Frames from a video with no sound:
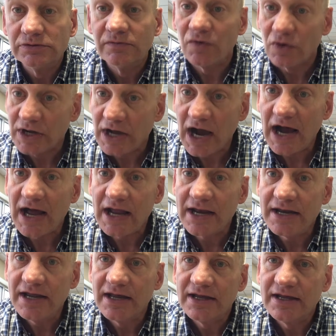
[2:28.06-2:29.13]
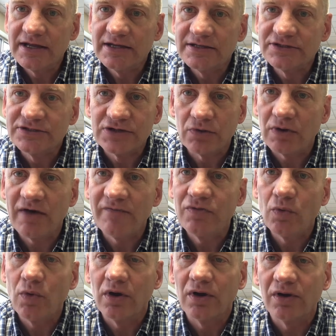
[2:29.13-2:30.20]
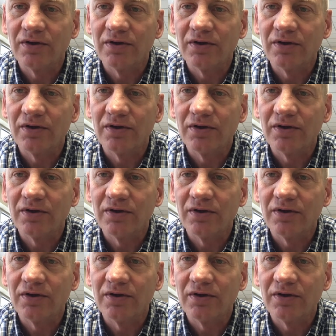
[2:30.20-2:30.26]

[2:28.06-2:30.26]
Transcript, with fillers: For God so loved the world